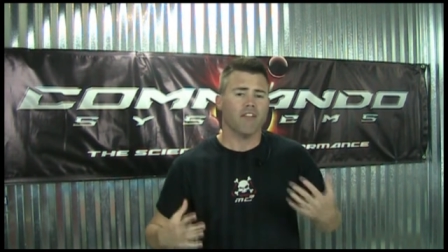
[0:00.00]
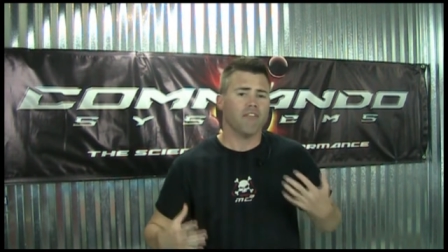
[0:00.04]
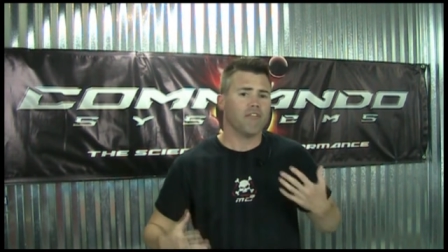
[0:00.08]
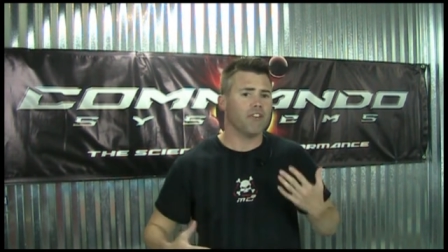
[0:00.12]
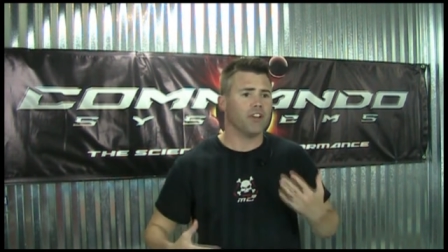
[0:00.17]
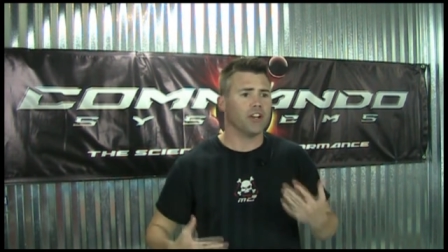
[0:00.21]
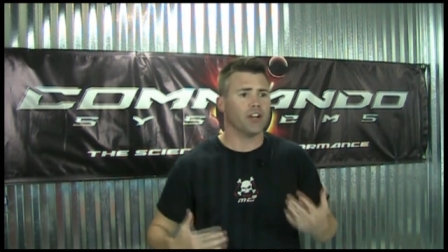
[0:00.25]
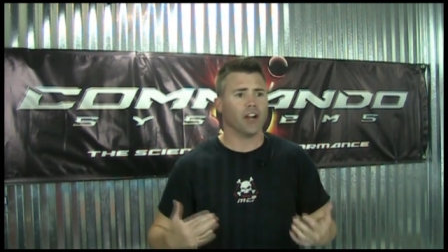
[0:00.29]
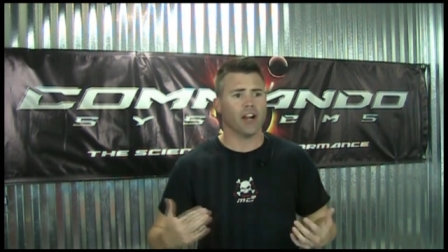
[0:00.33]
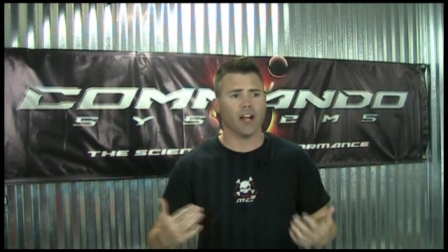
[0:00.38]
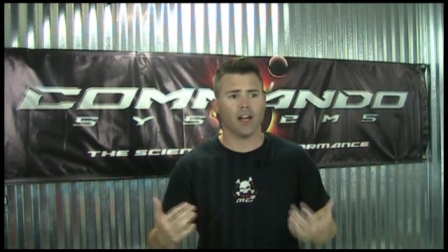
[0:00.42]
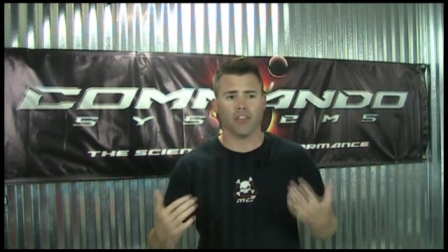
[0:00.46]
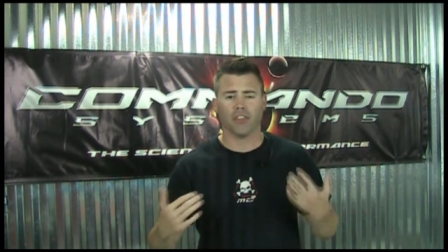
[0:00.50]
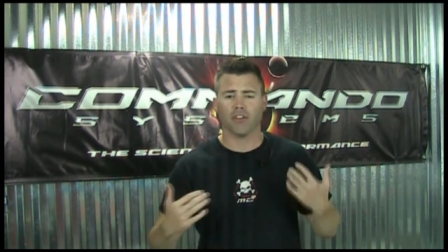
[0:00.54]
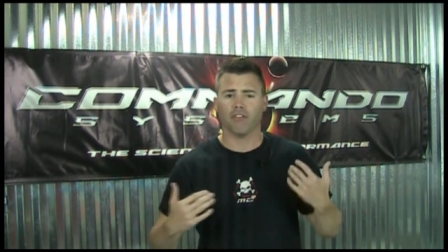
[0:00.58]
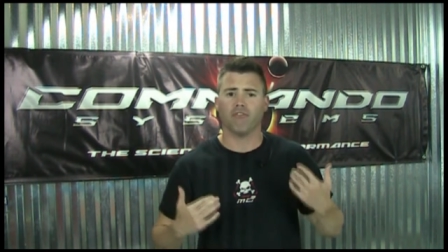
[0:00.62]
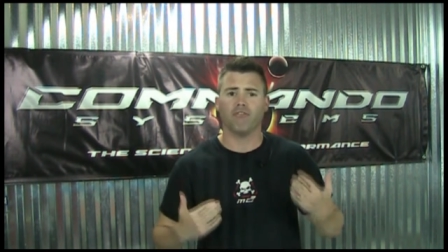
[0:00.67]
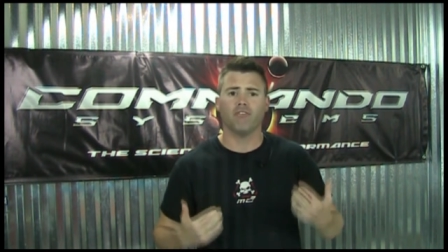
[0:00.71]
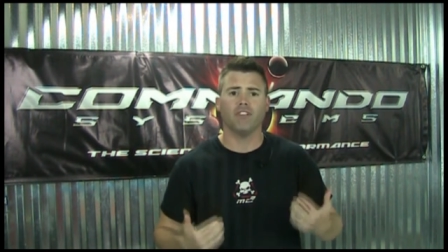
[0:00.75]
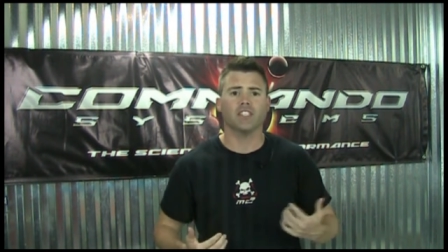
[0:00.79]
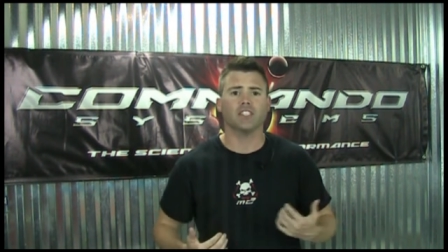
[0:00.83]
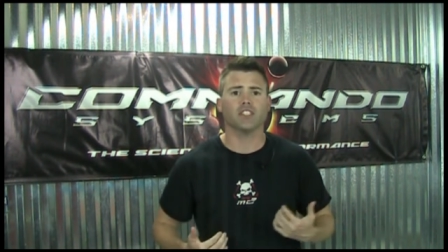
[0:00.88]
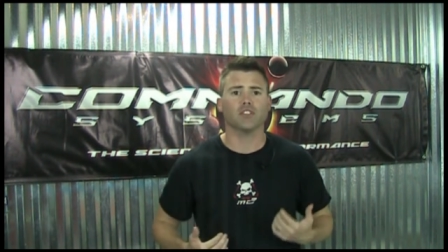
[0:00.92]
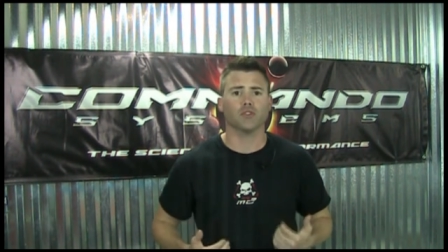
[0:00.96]
figuring out the
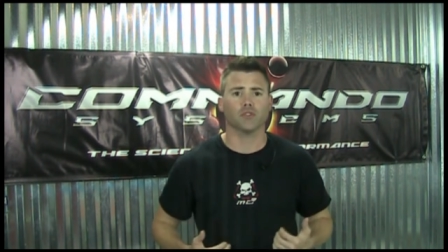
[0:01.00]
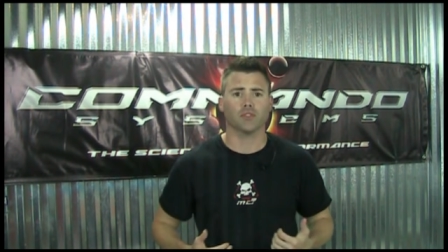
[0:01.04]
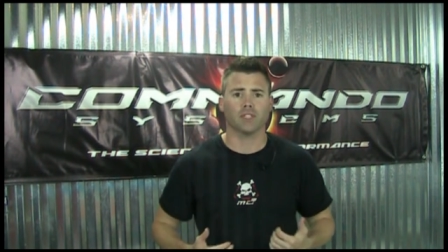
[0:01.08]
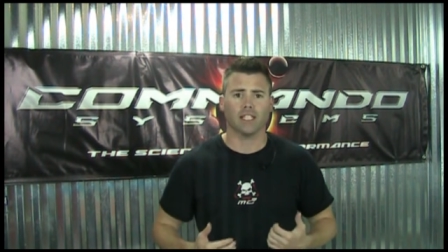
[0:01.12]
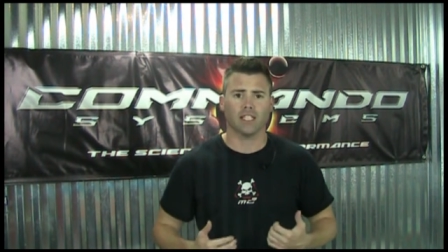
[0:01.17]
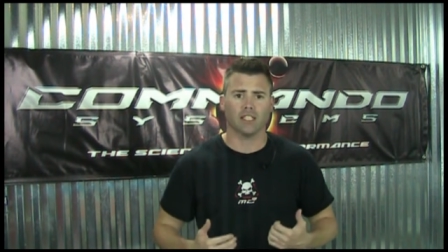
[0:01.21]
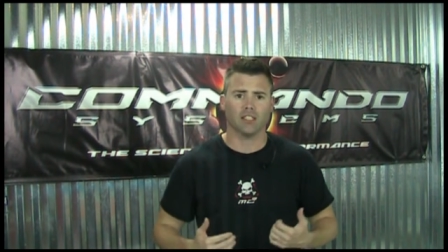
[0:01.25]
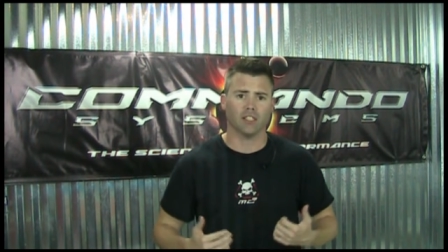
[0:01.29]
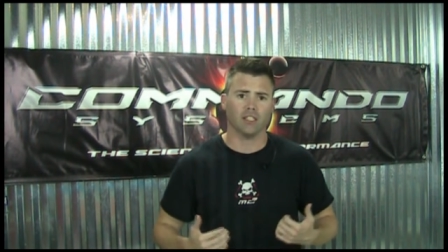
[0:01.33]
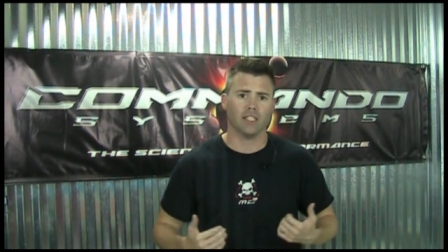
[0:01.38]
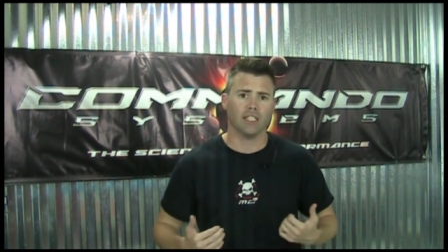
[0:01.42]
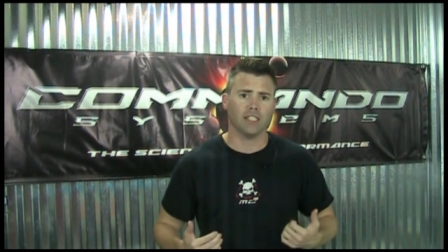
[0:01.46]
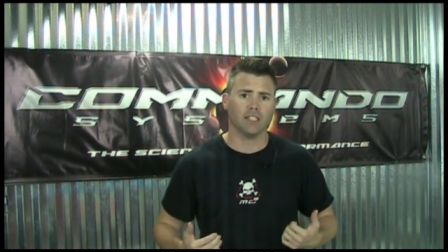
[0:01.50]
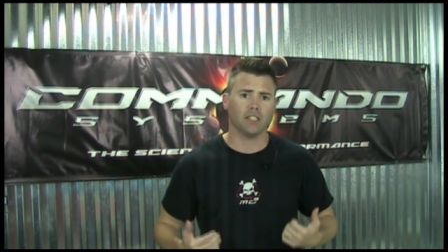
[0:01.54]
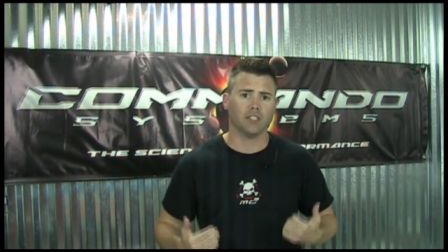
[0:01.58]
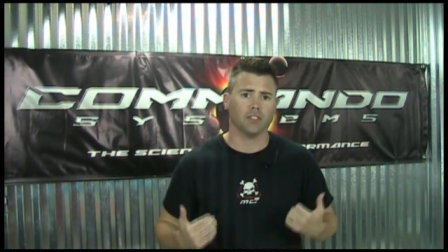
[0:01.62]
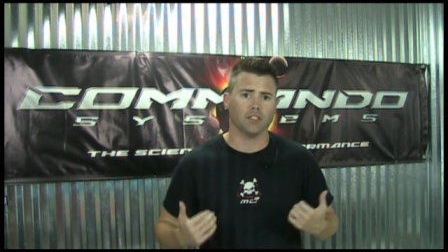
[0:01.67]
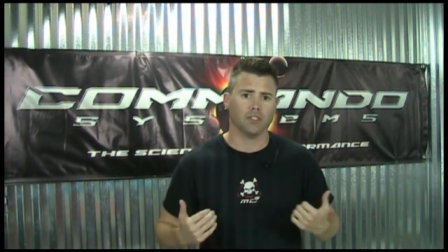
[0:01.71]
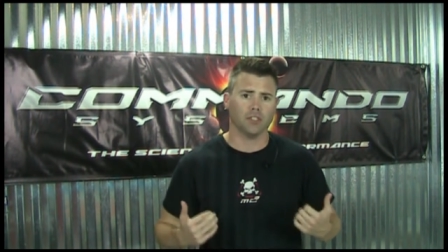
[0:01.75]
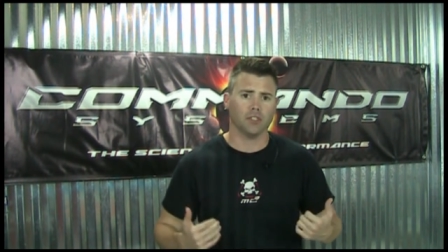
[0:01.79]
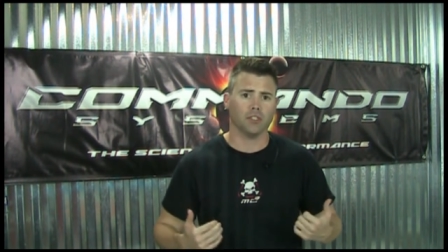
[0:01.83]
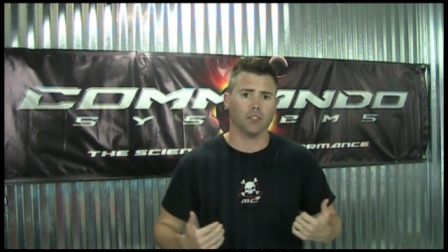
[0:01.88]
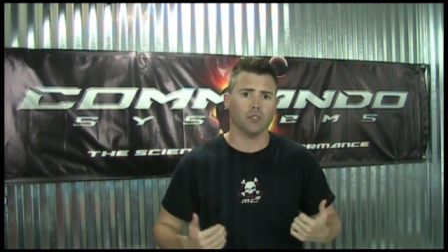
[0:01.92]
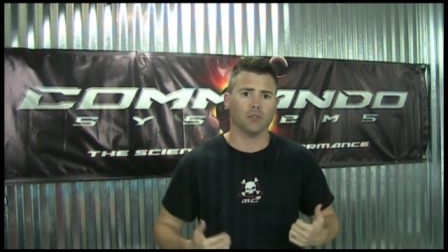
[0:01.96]
physical things you need to
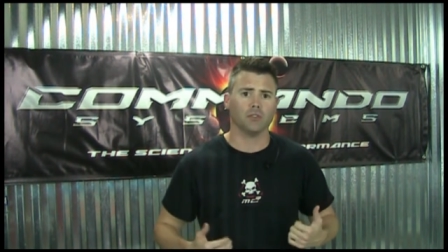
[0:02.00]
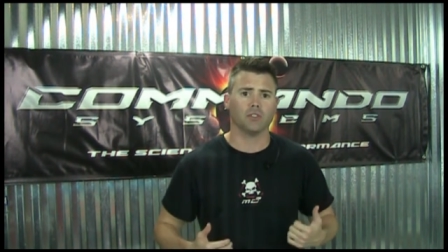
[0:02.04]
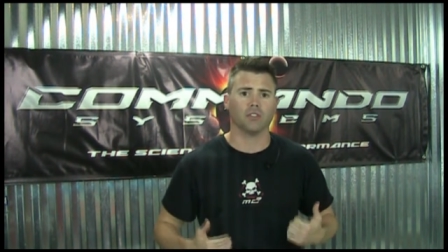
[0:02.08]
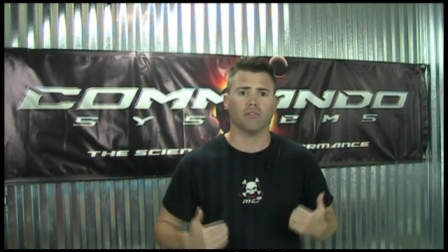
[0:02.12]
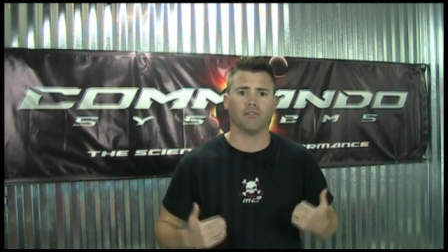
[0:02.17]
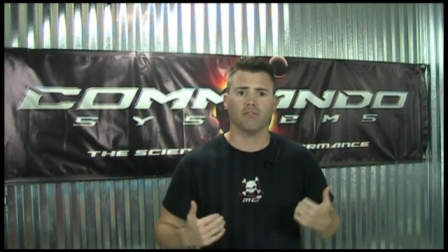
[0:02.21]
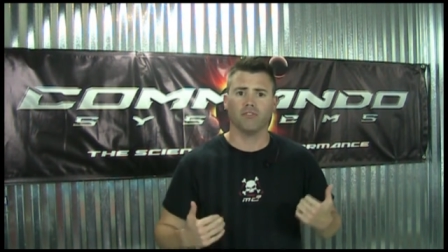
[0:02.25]
do to